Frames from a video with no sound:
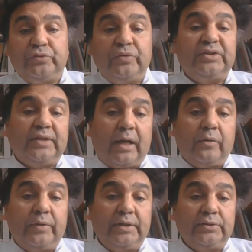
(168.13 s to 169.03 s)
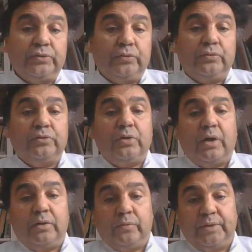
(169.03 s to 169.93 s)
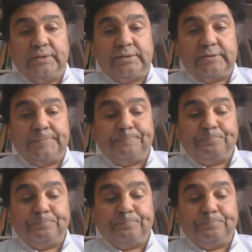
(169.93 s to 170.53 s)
crystalloids or colloids.